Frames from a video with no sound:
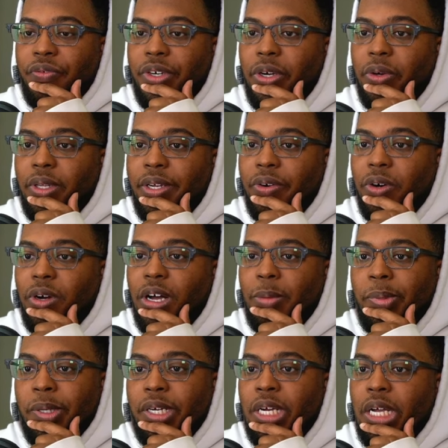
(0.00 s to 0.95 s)
video later on,
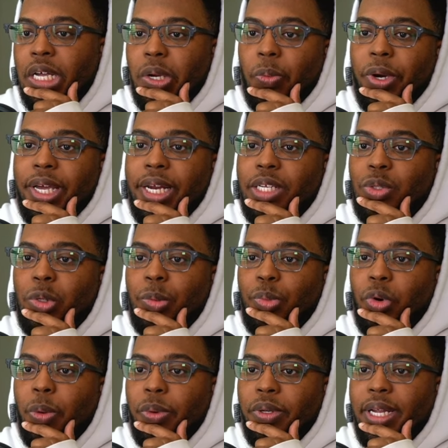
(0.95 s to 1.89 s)
but we're getting to a
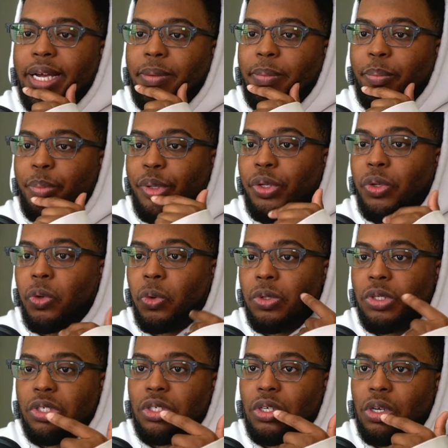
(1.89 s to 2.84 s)
point where like
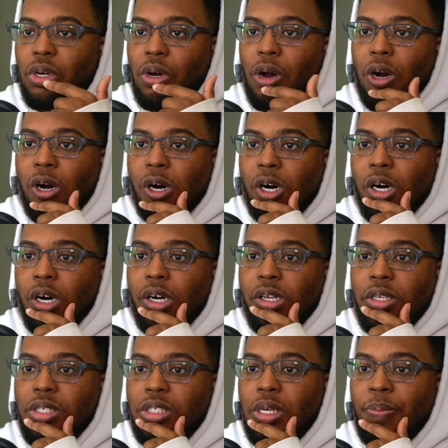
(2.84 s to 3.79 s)
builds
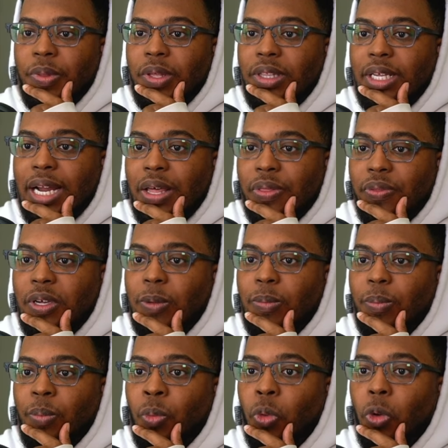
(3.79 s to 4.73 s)
are something that I think
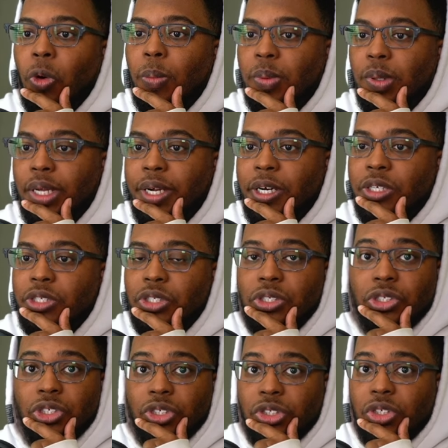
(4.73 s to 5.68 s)
more players
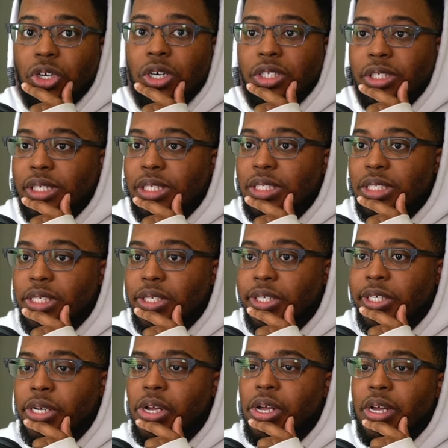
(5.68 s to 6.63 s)
should start to
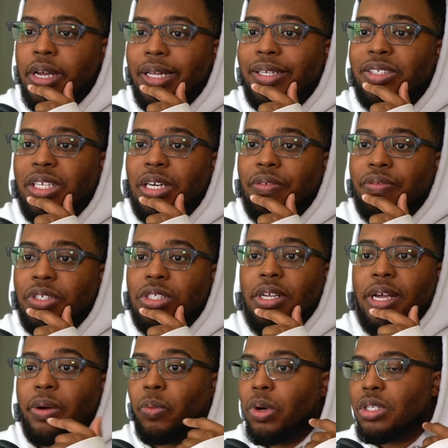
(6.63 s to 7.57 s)
consider instead of just
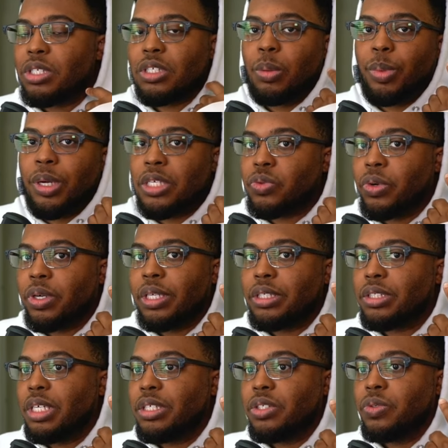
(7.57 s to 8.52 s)
like, what's the best relic
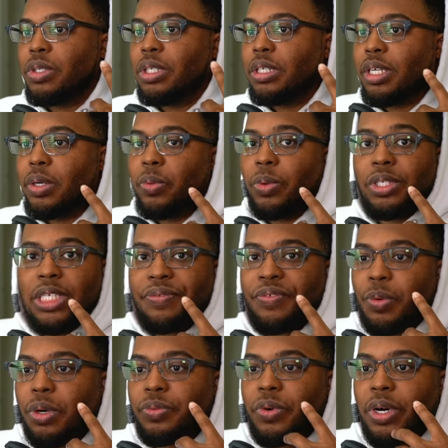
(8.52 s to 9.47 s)
set to run? Like, what's
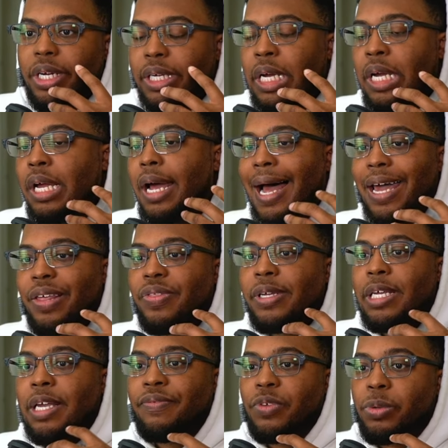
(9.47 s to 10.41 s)
everyone running? I
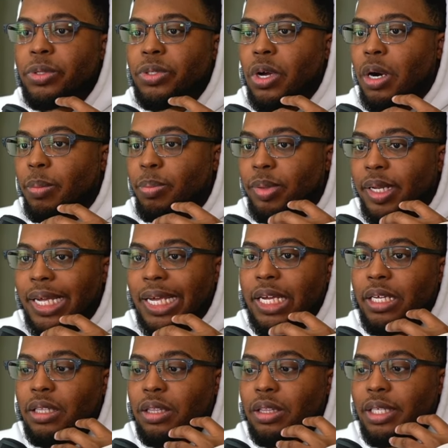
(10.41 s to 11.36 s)
think if you start
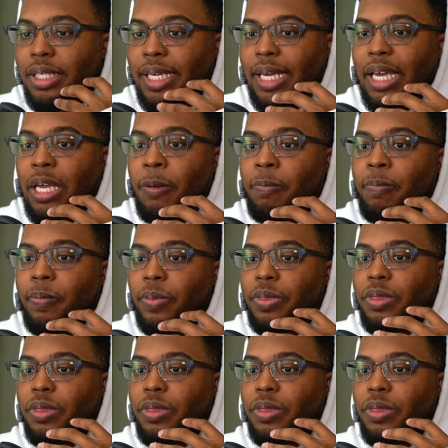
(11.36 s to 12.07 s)
playing the game